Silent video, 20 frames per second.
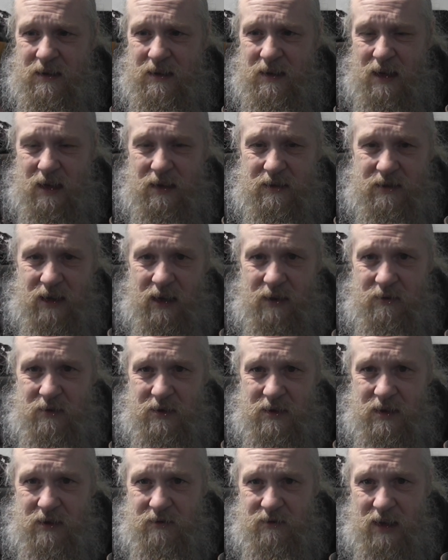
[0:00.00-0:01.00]
I'll
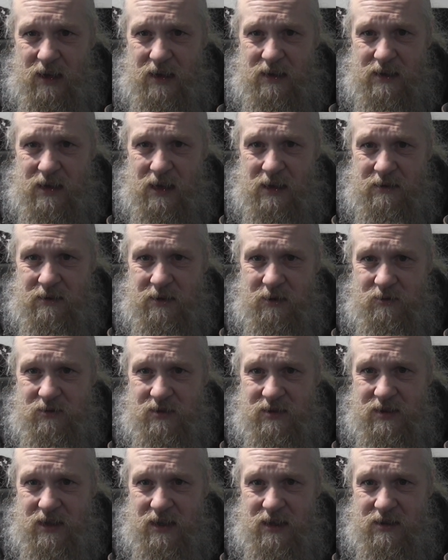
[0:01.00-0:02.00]
definitely give that a 9 out
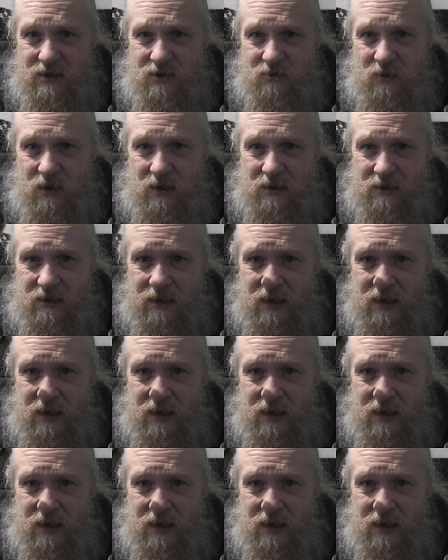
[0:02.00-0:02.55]
of 10 as well.